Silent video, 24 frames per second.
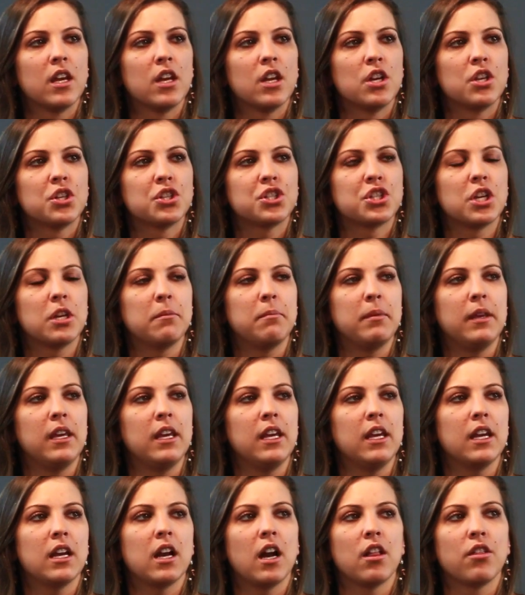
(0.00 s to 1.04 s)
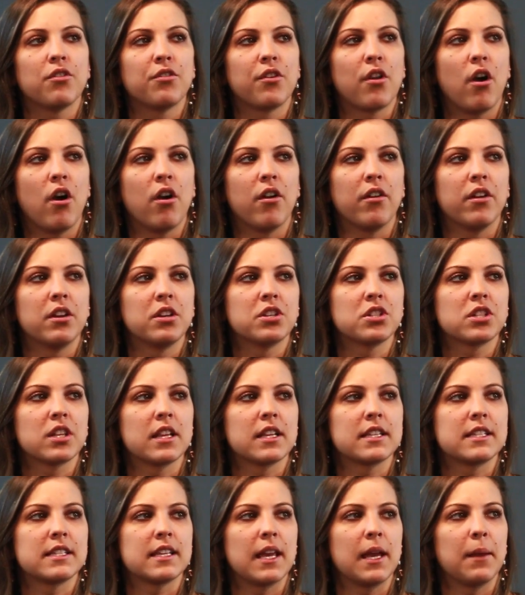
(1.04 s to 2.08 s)
should be colored orange,
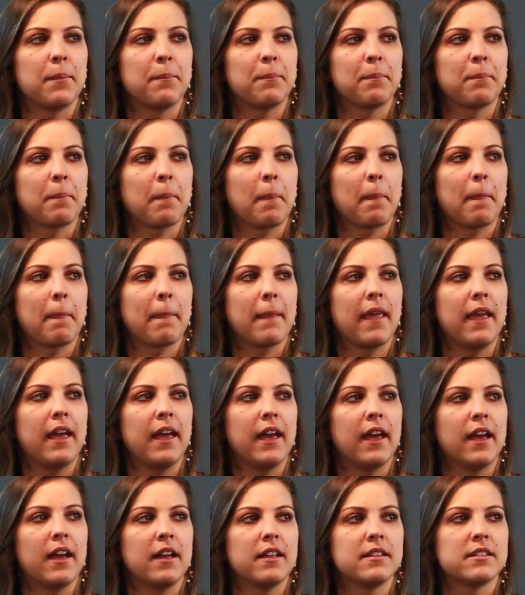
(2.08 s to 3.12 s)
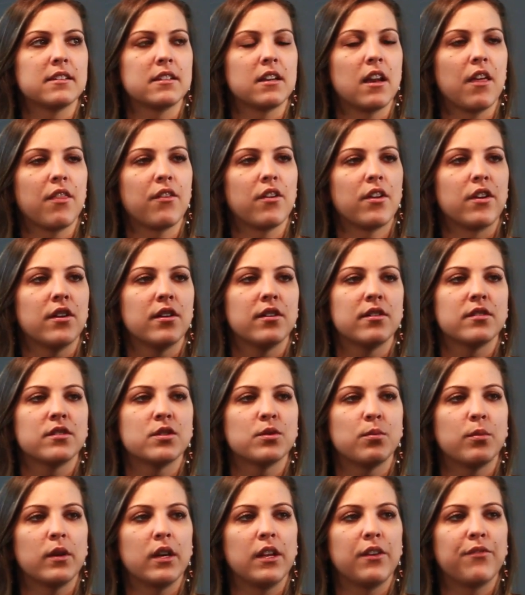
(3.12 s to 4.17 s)
let's say, and another
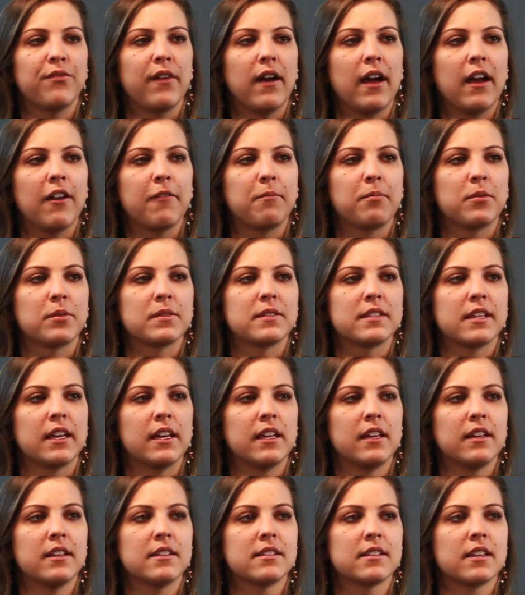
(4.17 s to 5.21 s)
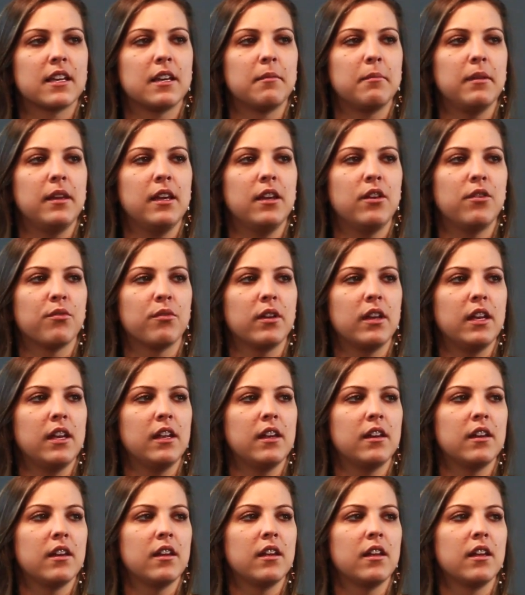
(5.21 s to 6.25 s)
25% is going to be
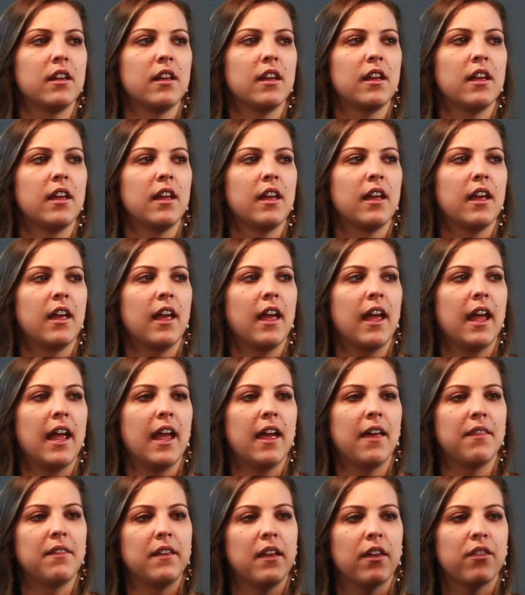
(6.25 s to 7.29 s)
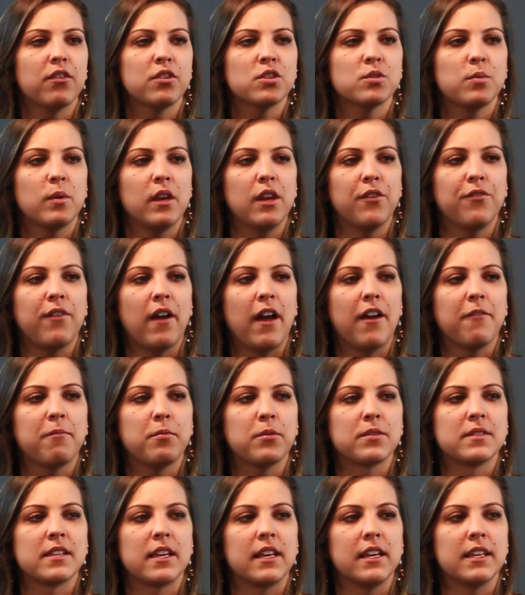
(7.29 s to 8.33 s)
green, and the other
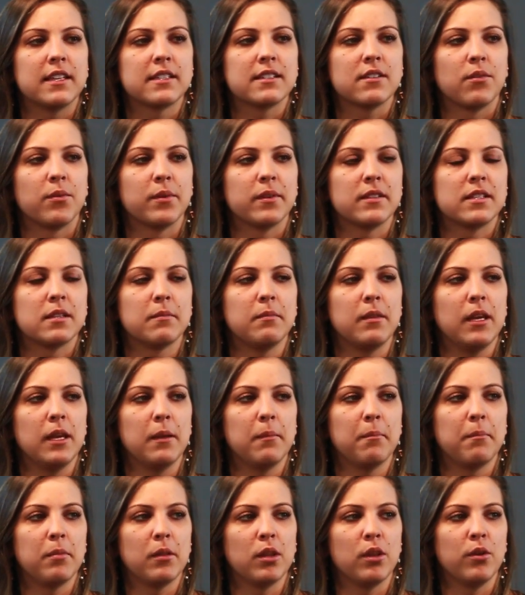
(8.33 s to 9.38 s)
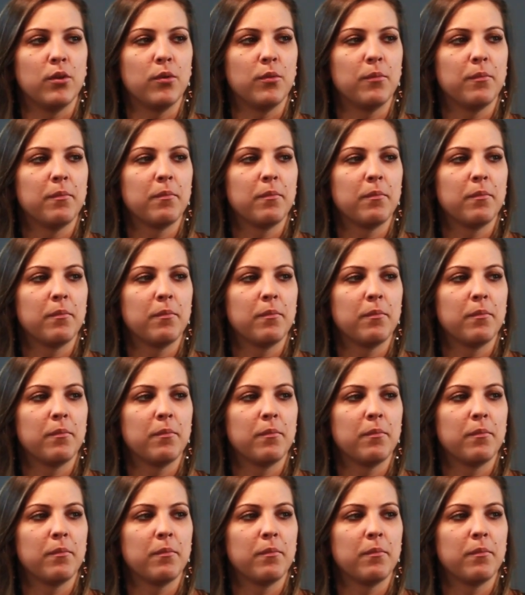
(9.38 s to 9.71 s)
25% is going to be blue